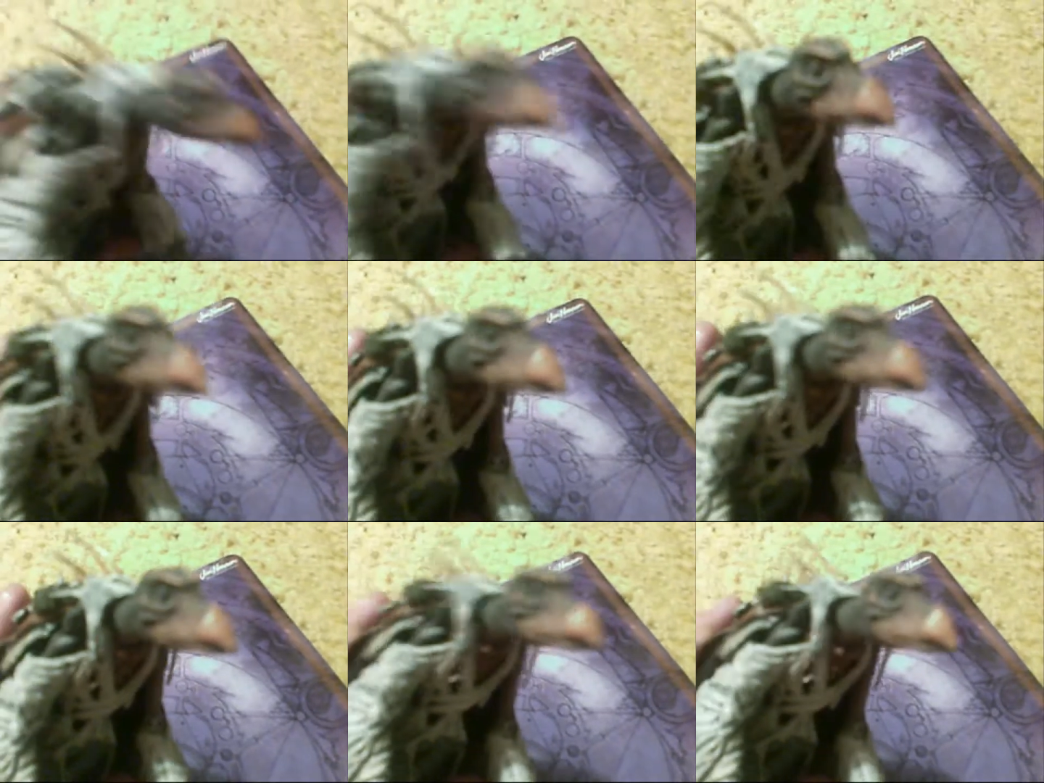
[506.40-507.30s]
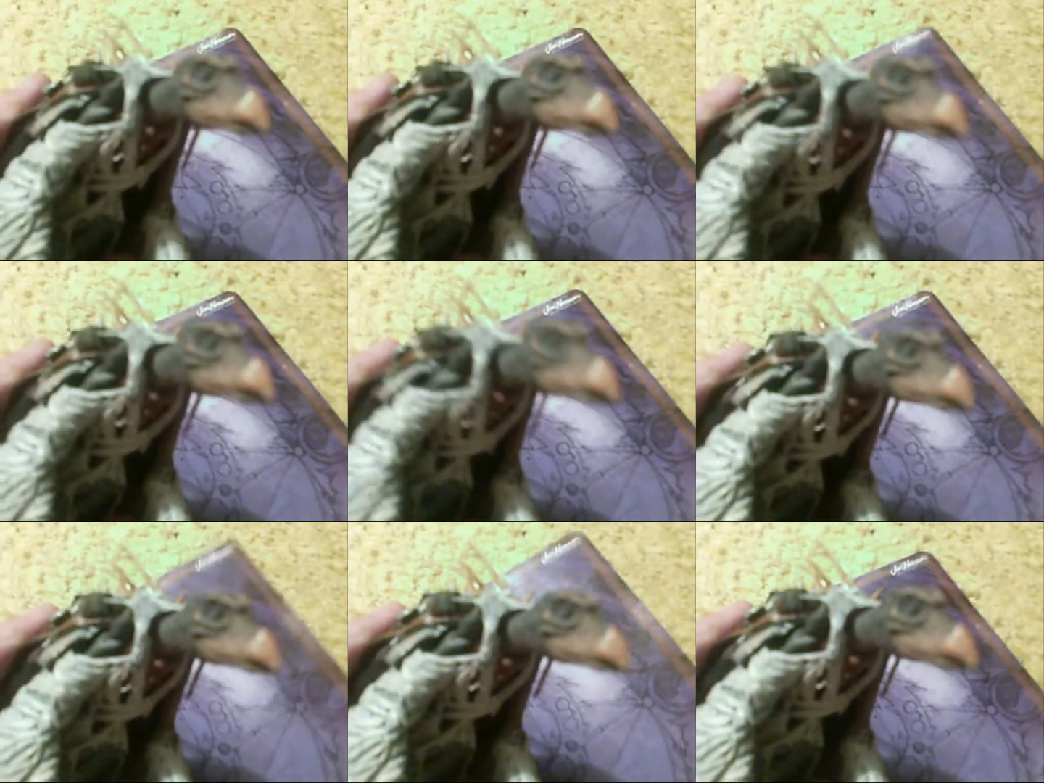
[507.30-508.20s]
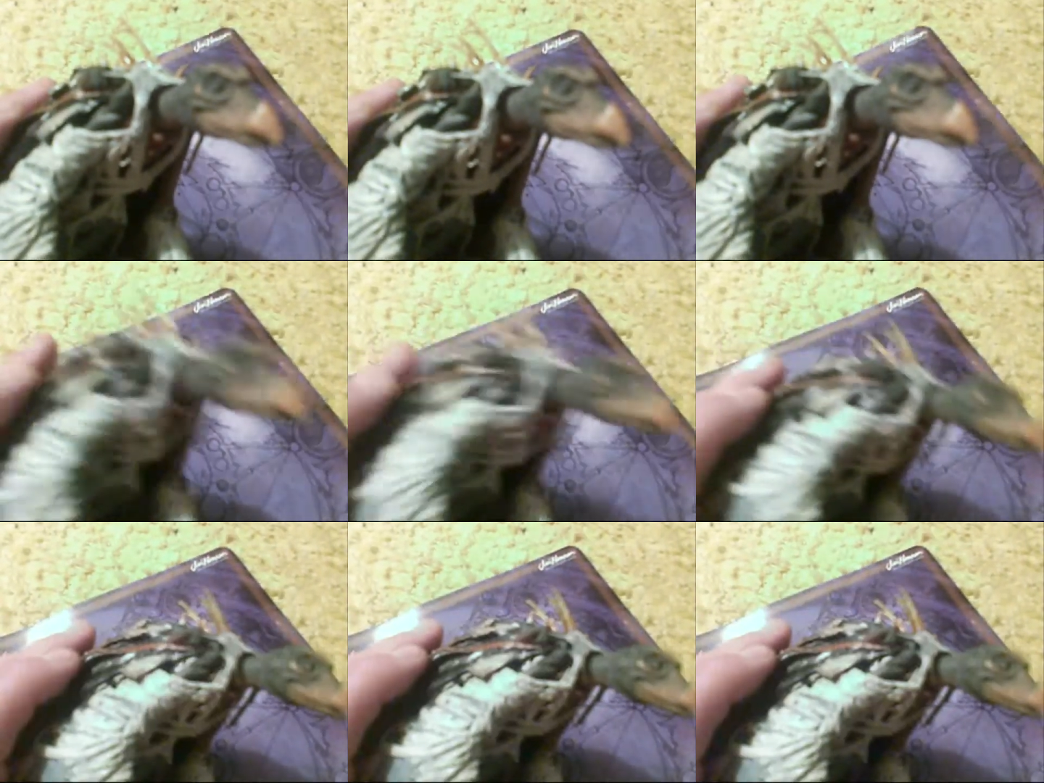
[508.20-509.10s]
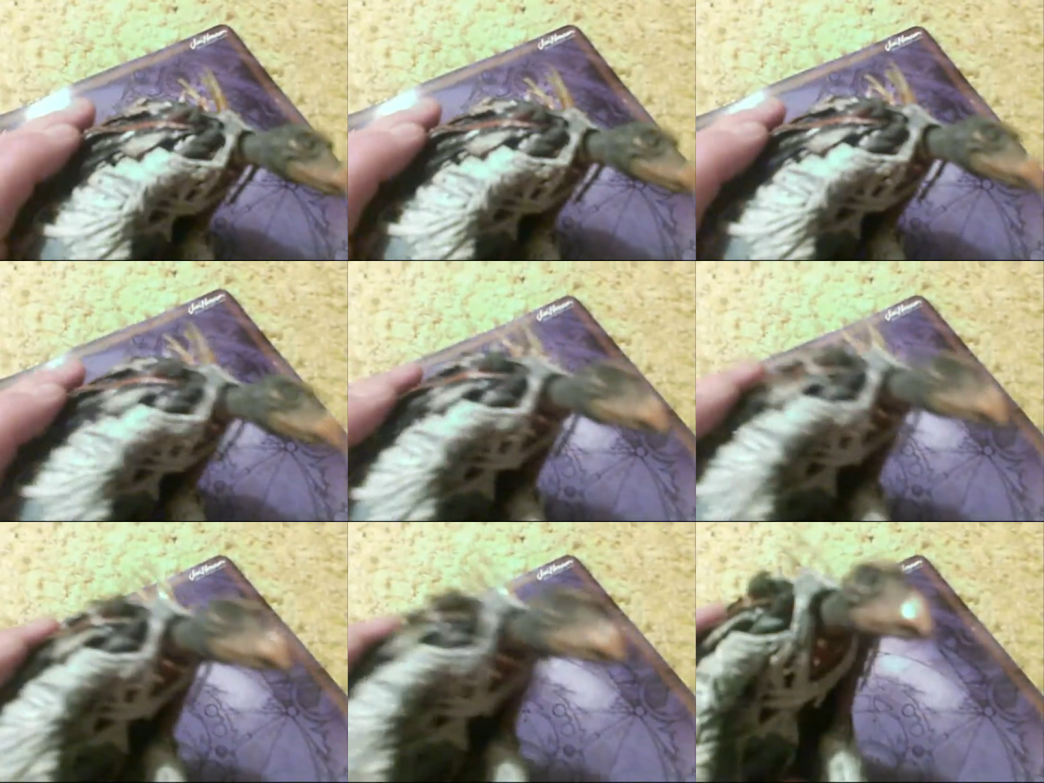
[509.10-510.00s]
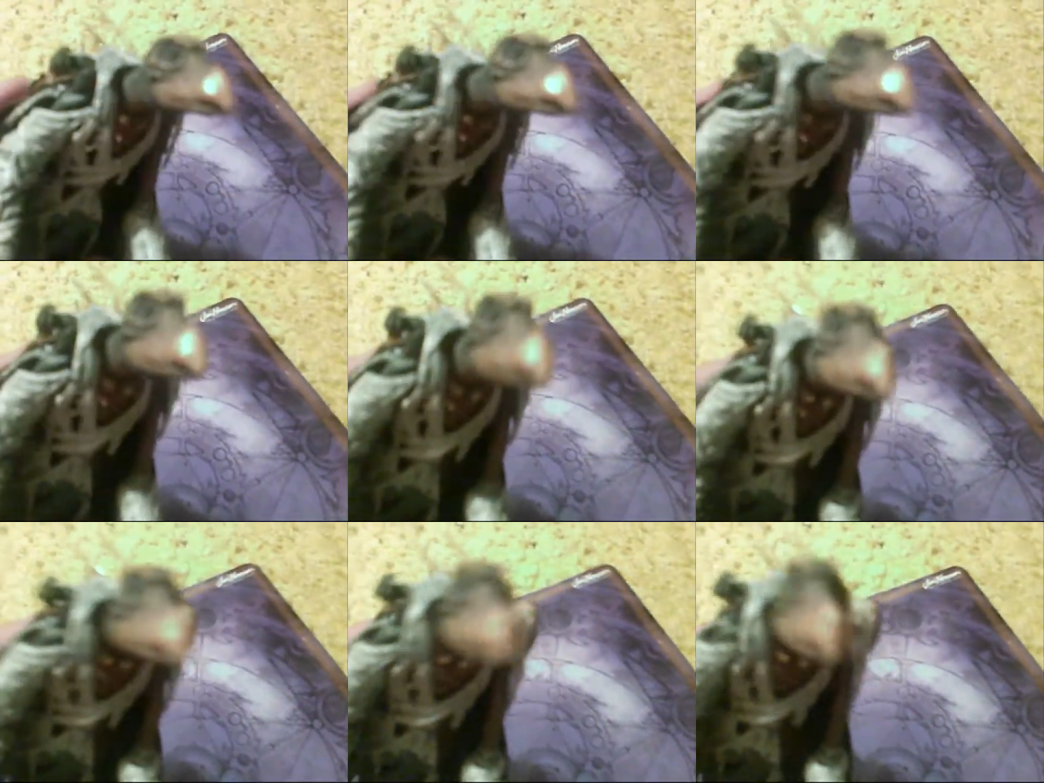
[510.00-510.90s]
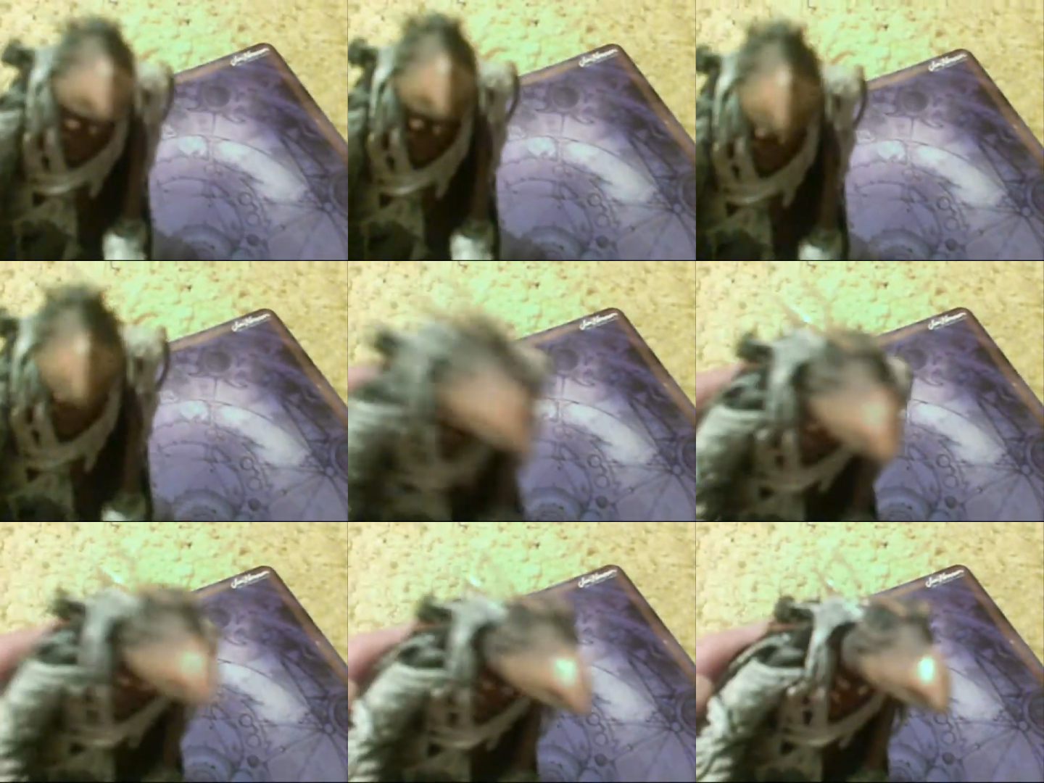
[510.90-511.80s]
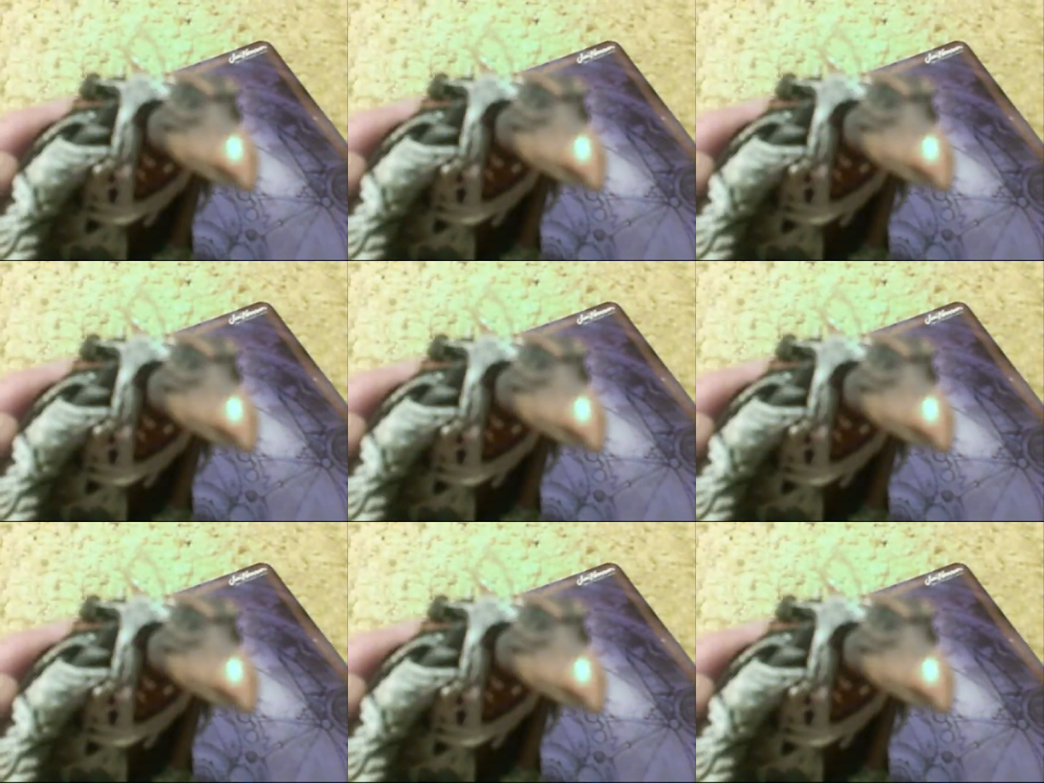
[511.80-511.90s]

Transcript: No face is visible, so there are no lips to read.